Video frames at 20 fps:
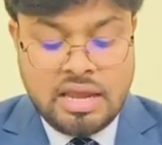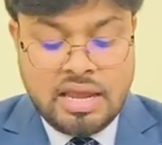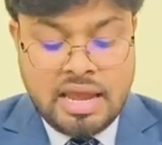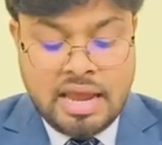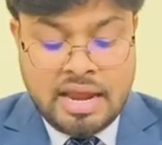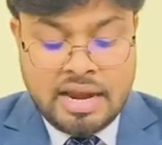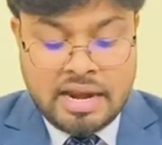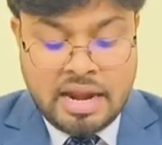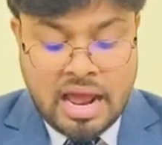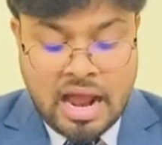
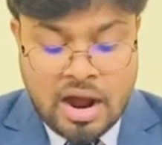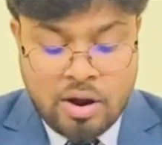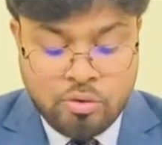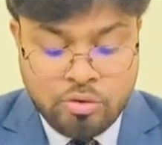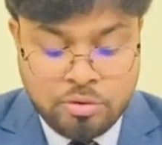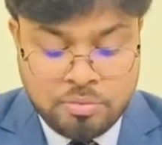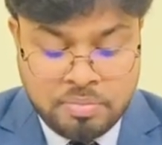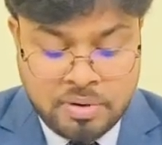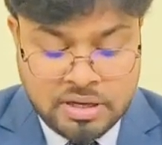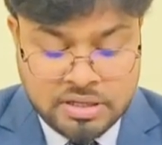An
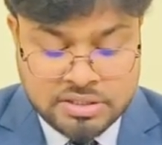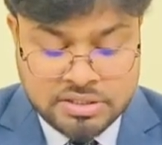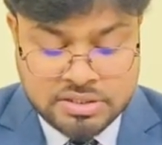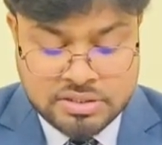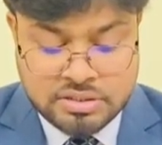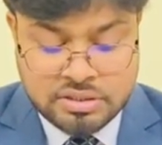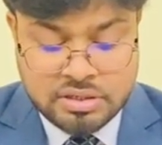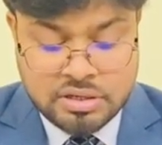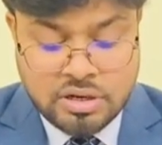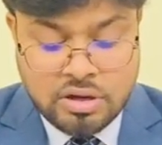
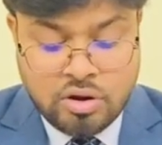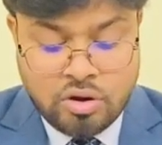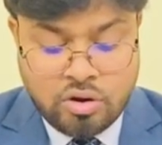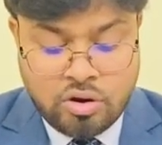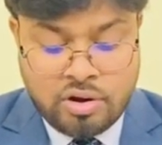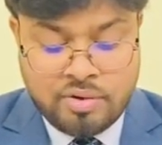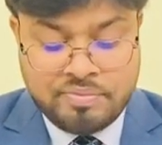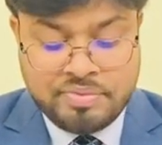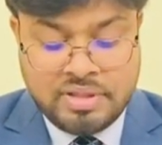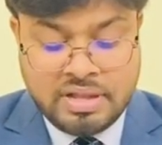outburst
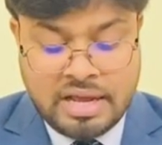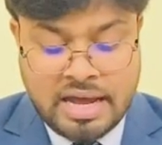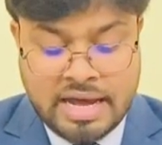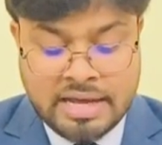of the